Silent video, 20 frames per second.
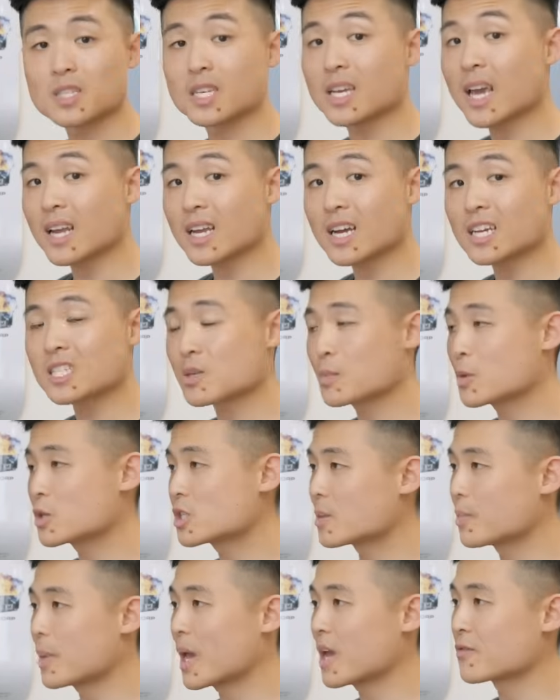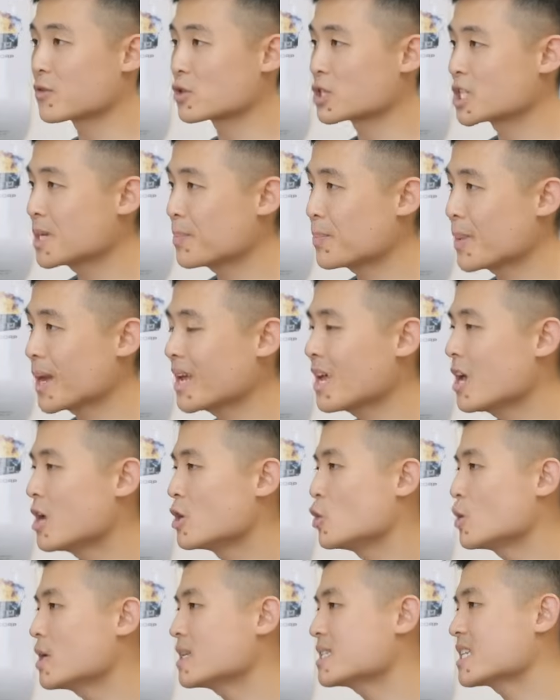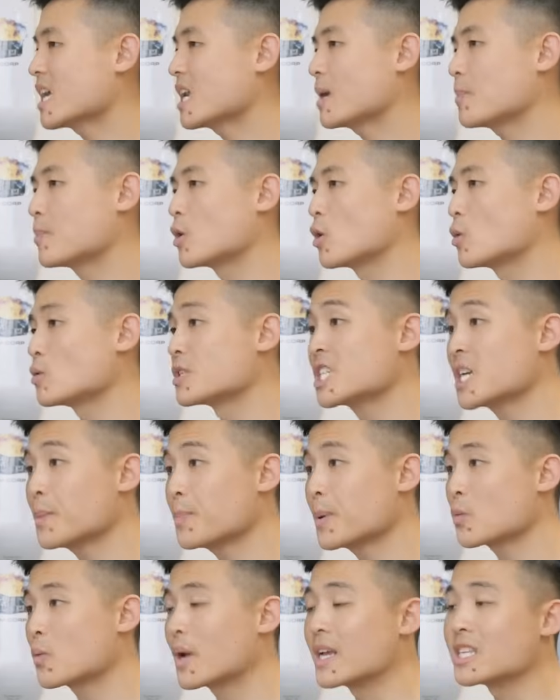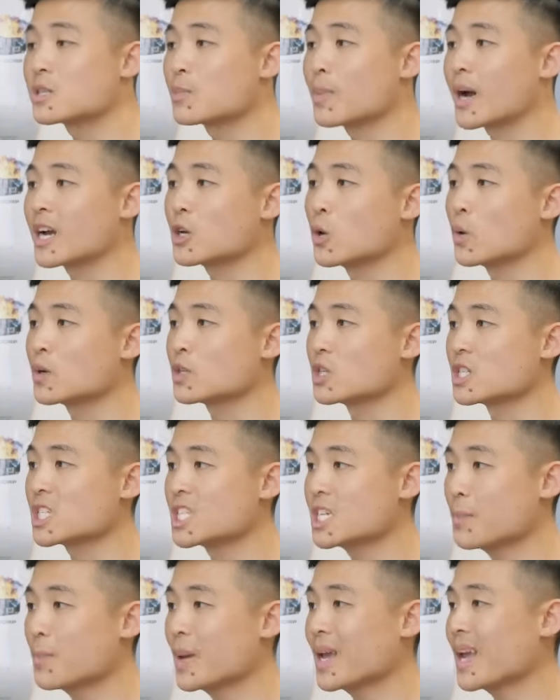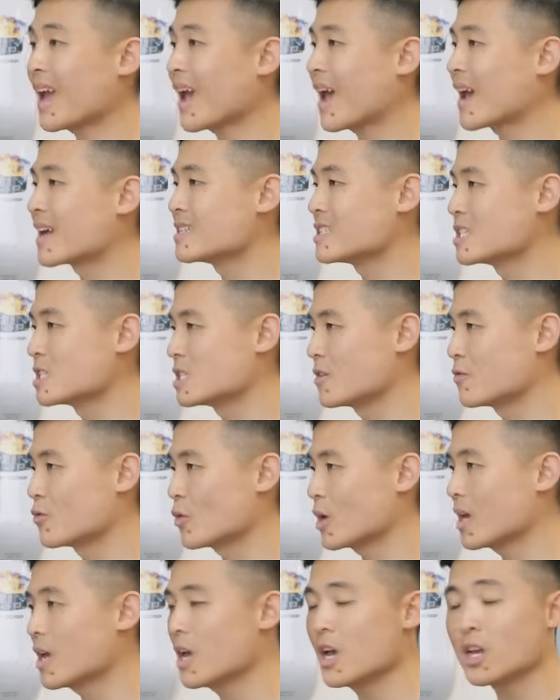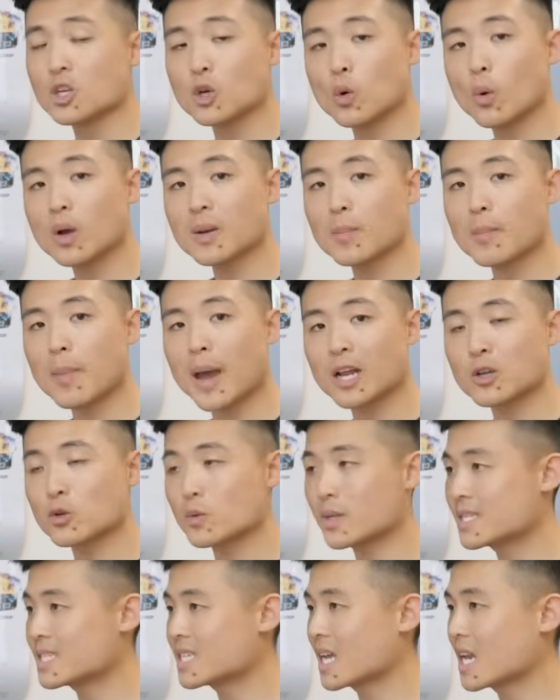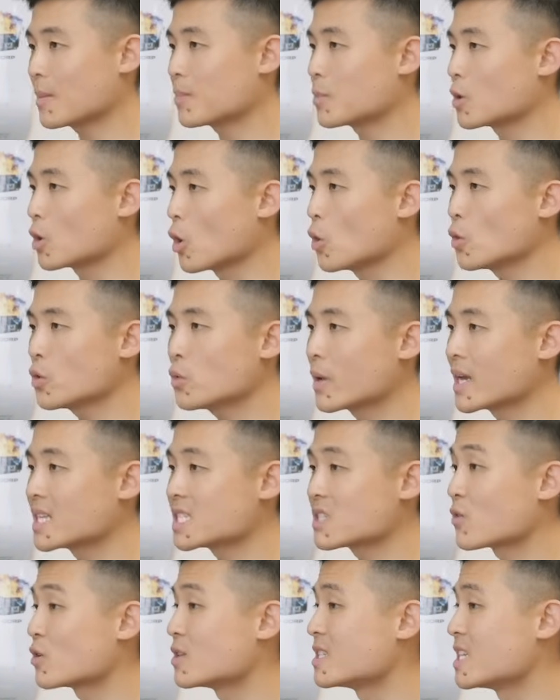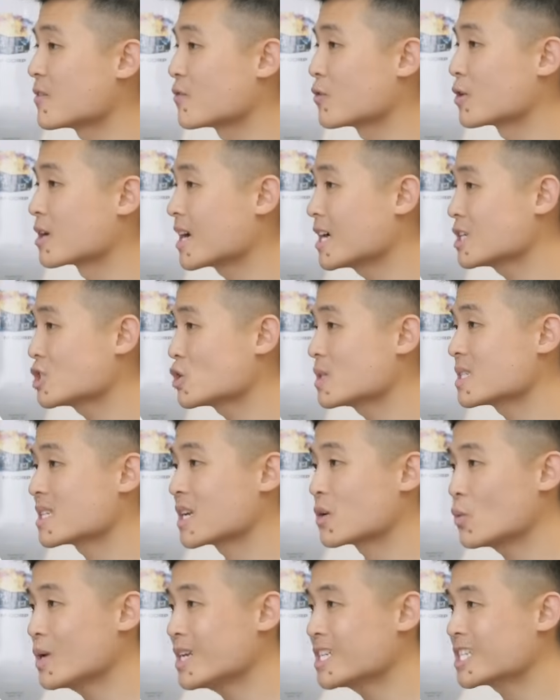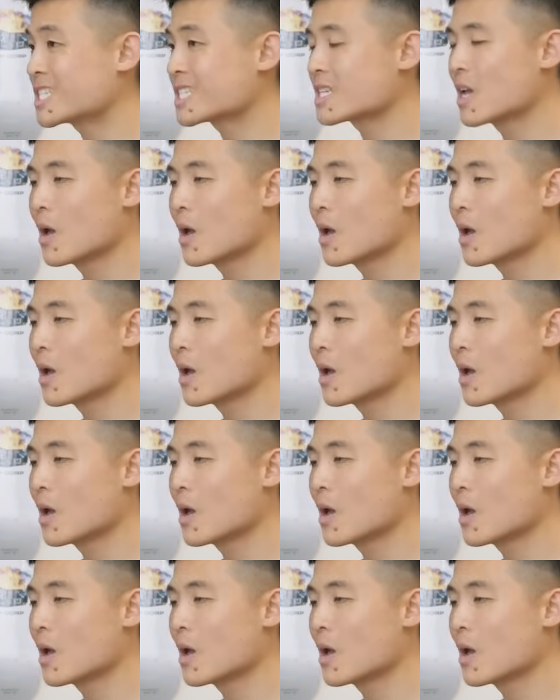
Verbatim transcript: To get customers to pay for shipping, you can set up your own shipping rates by going to shipping and delivery. You'll want to manually set up your own rates for different countries and regions